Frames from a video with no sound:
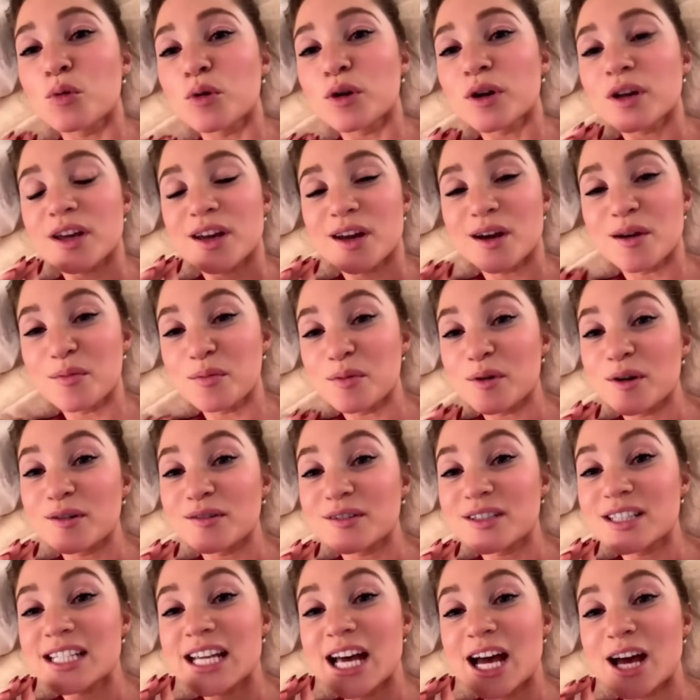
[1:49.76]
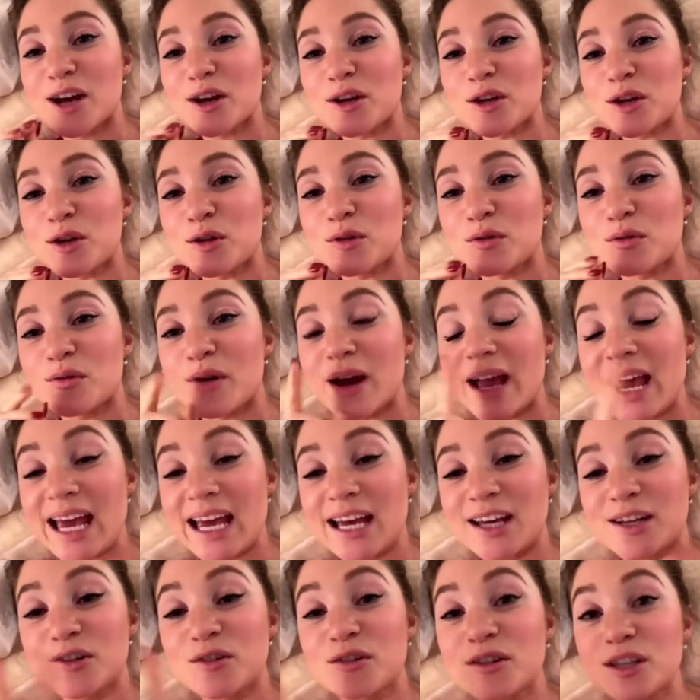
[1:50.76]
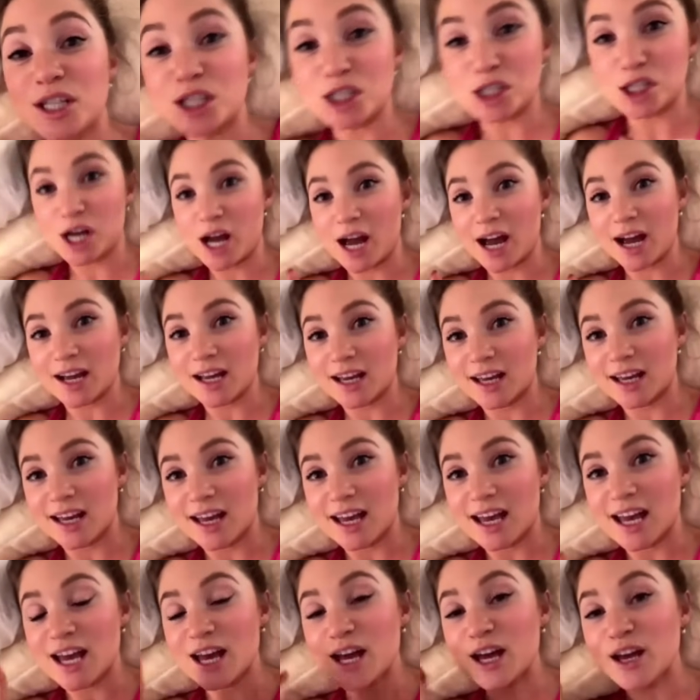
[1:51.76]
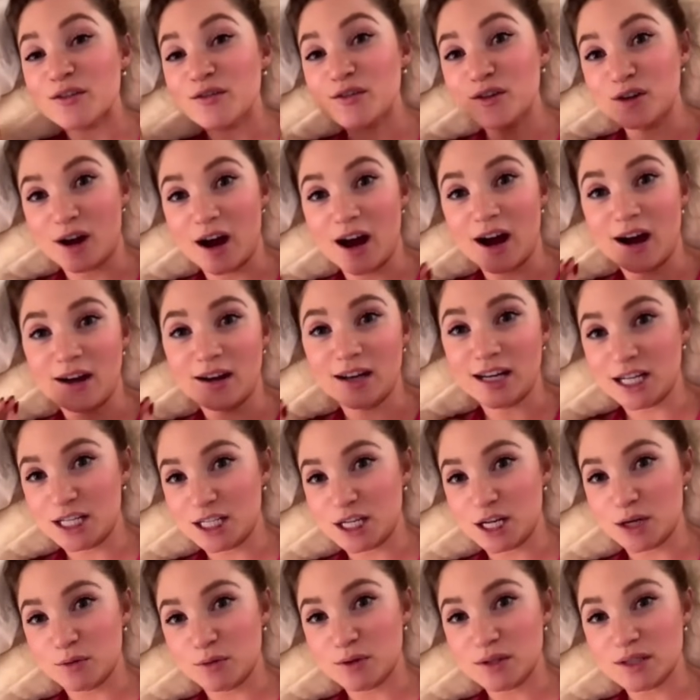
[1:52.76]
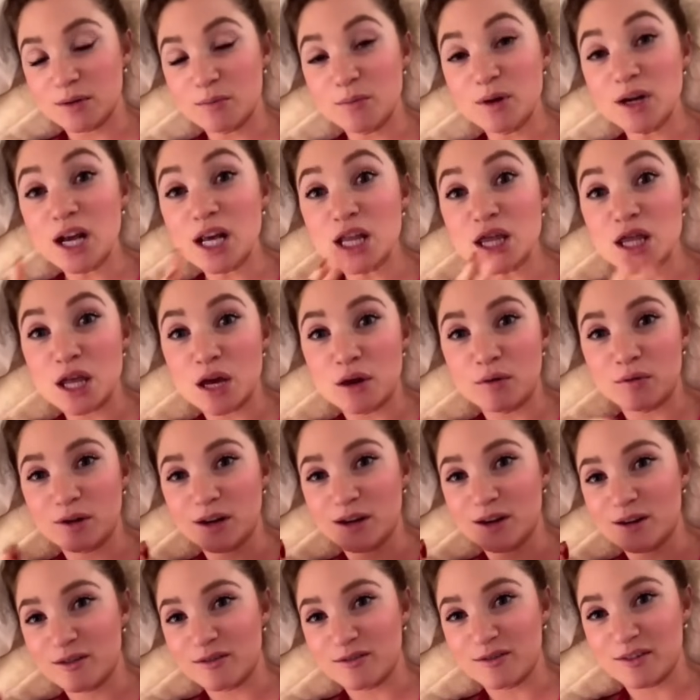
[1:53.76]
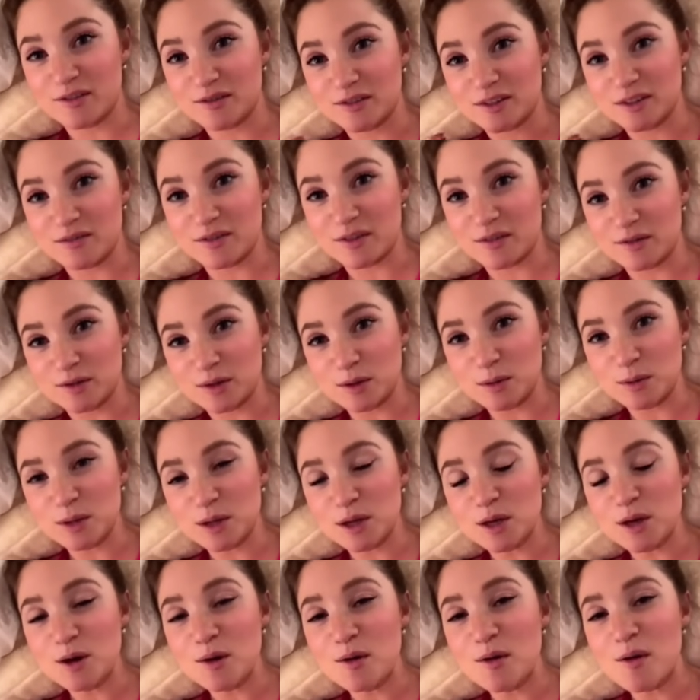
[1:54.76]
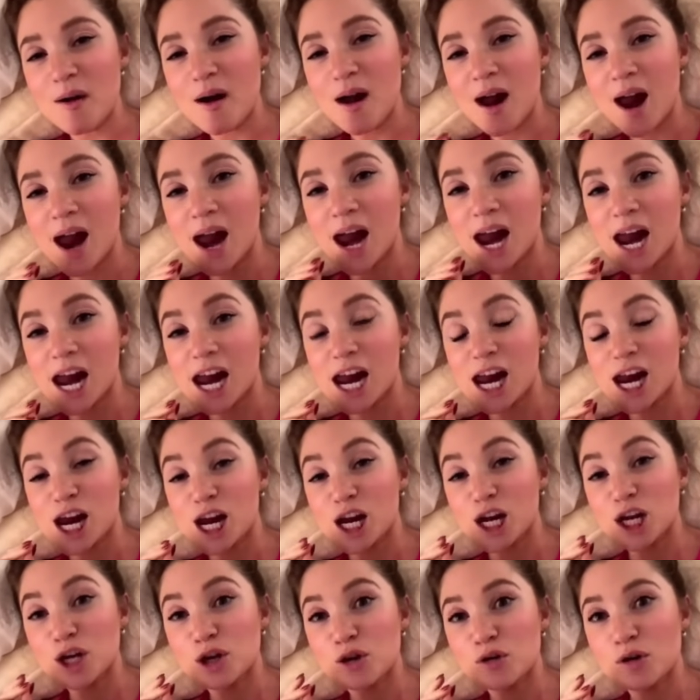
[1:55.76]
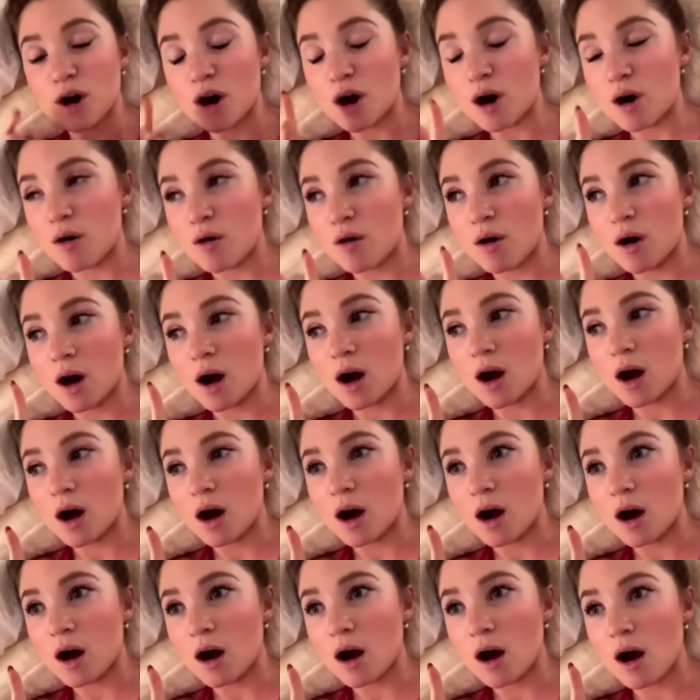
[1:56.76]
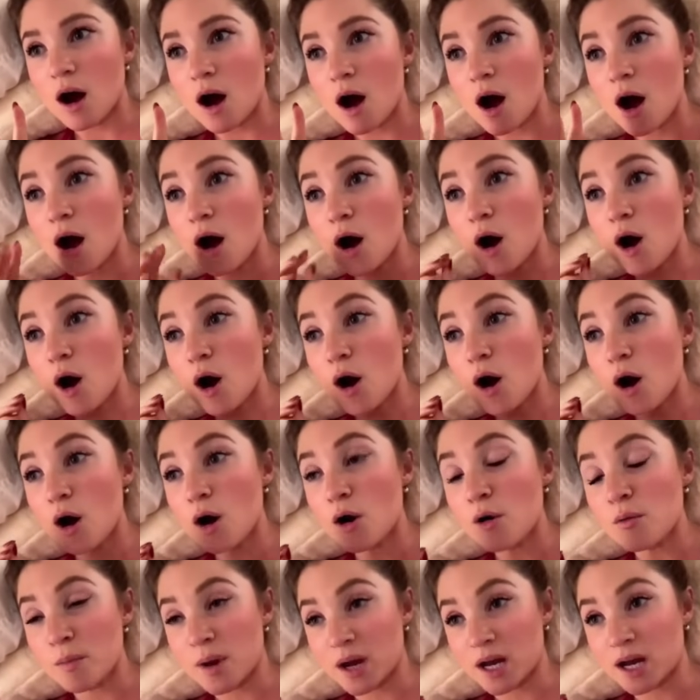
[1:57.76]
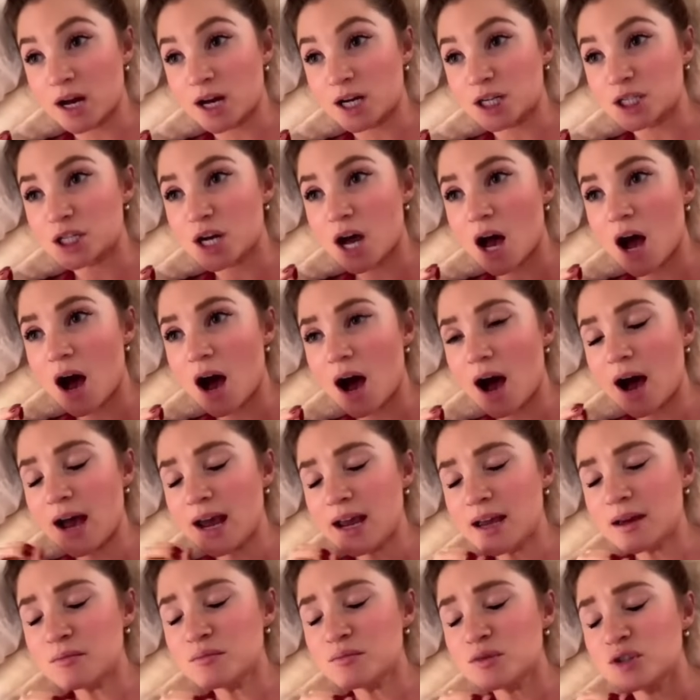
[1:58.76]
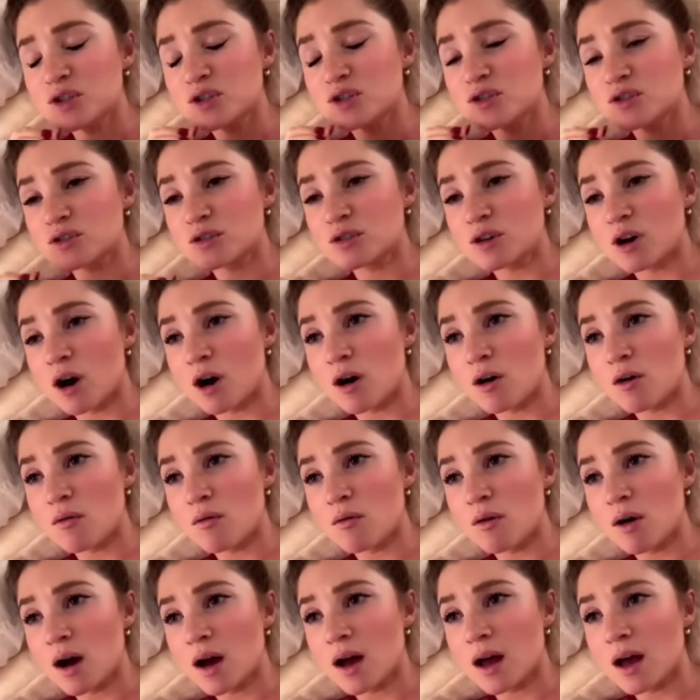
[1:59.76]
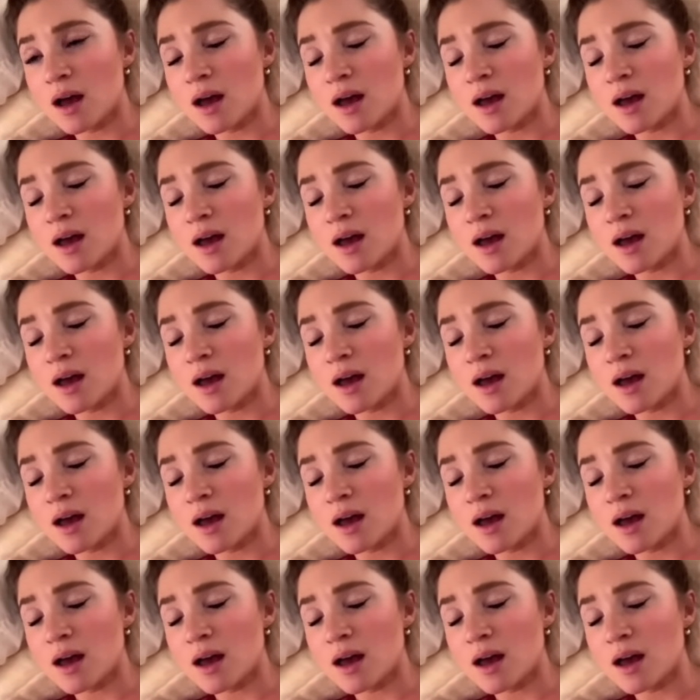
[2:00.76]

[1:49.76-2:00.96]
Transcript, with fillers: brilliant approach to how you handle the check if you're out on a date with someone and they want to go 50 50 with you you go, oh my gosh, I am so